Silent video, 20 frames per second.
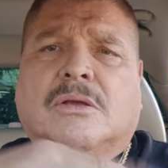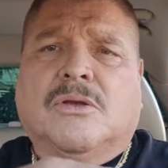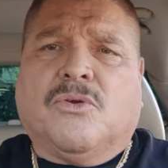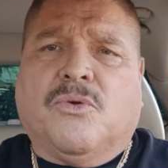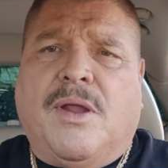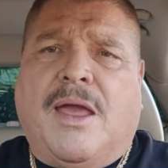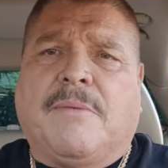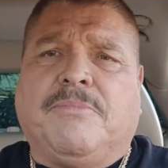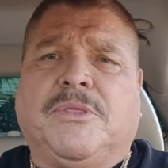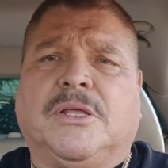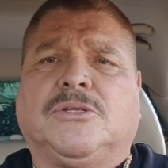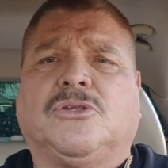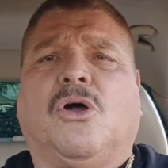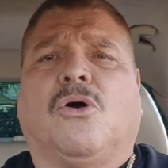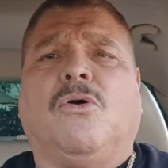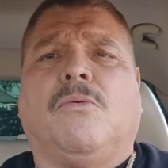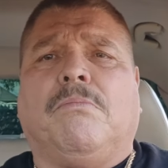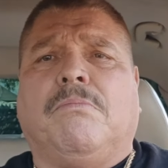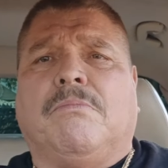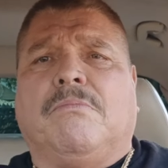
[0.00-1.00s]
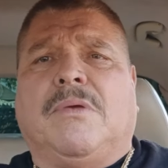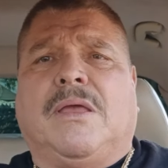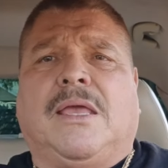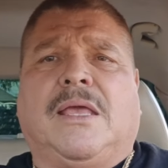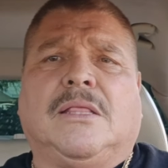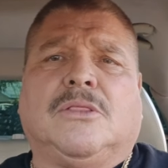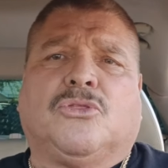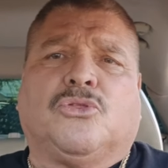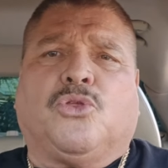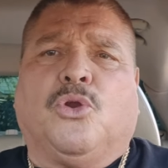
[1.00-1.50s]
grabbed the dope
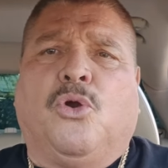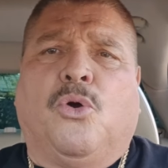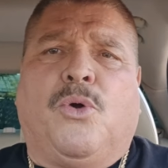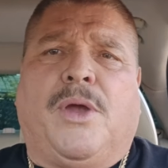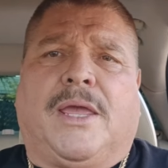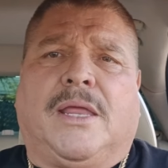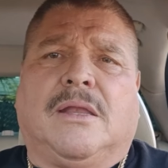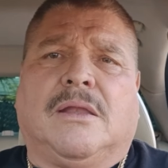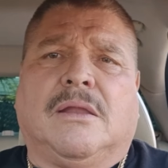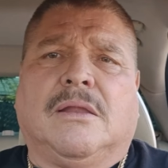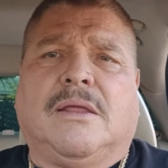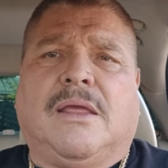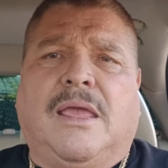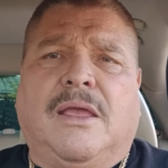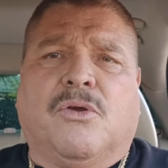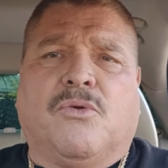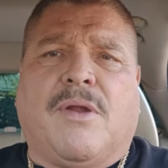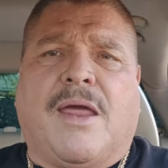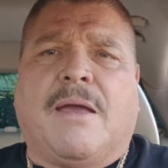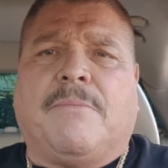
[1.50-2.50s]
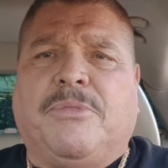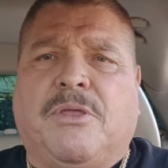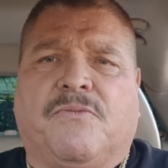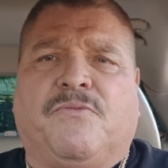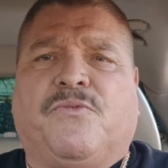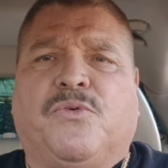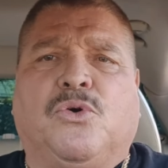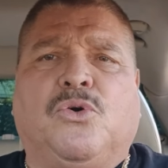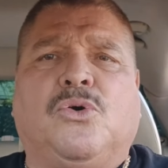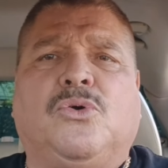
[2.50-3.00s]
and threw it grabbed the
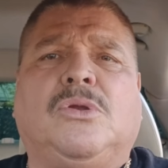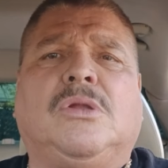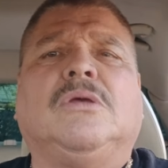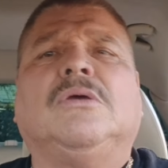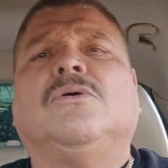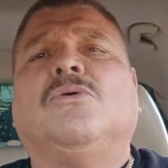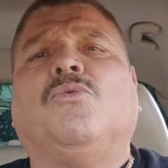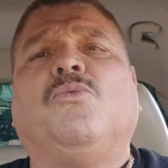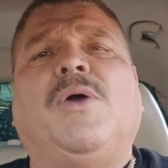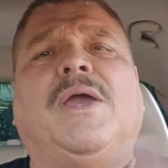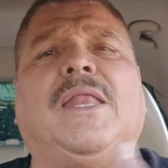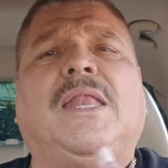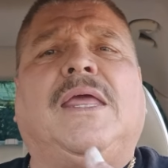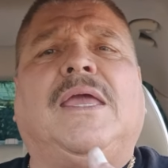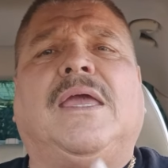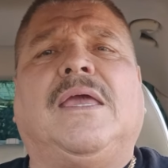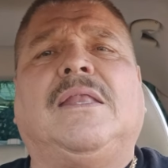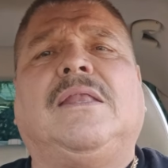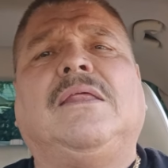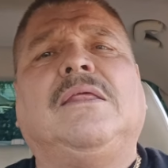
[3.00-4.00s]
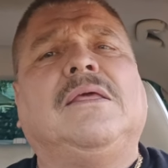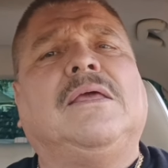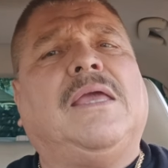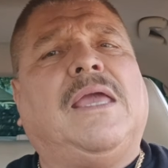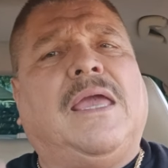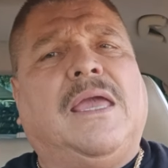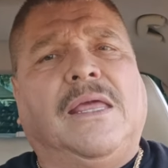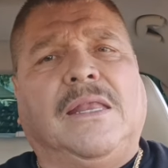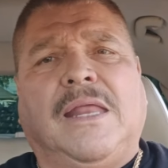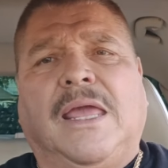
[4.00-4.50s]
food went in
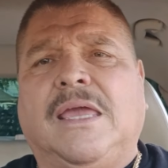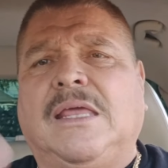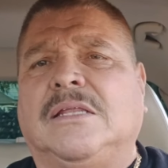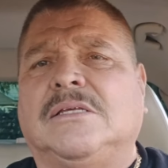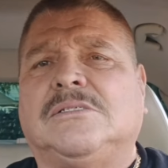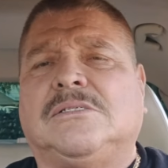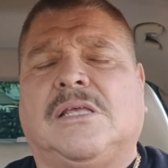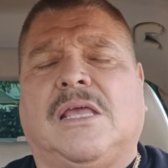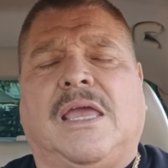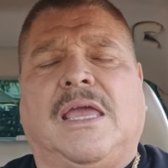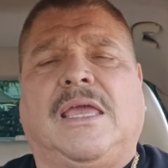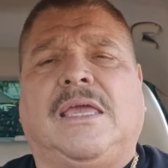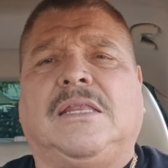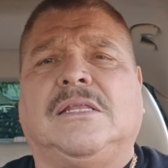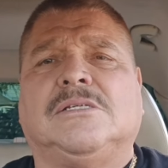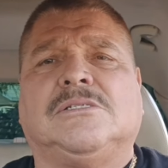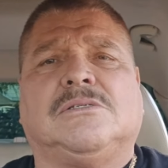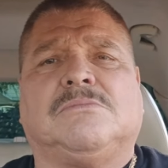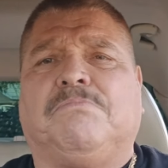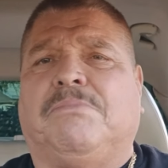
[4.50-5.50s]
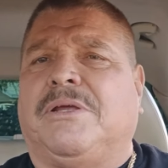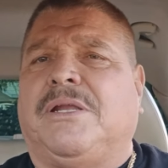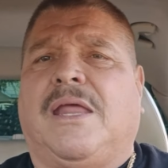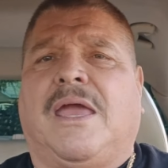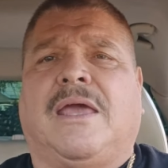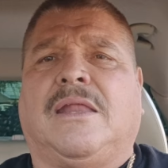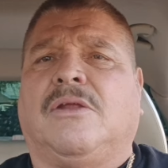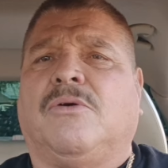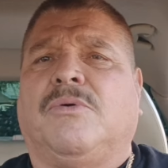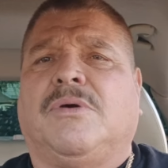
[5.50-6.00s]
and ate his ate his
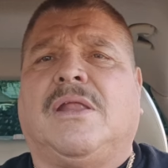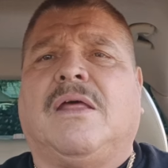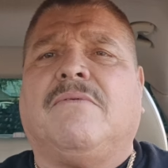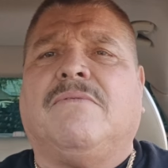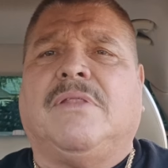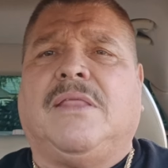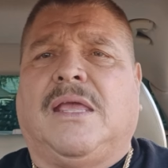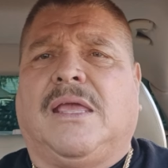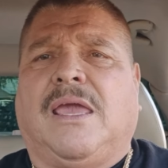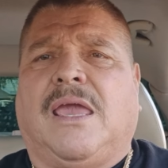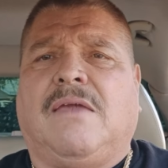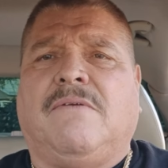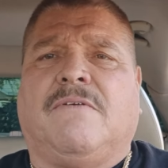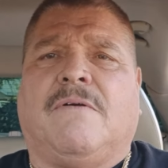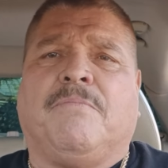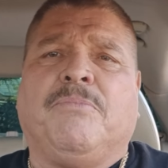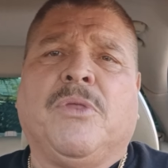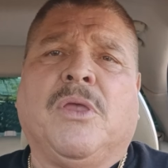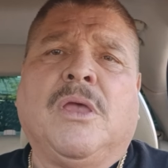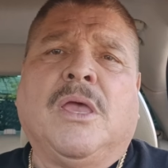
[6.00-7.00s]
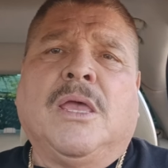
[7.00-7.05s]
banana whatever they gave him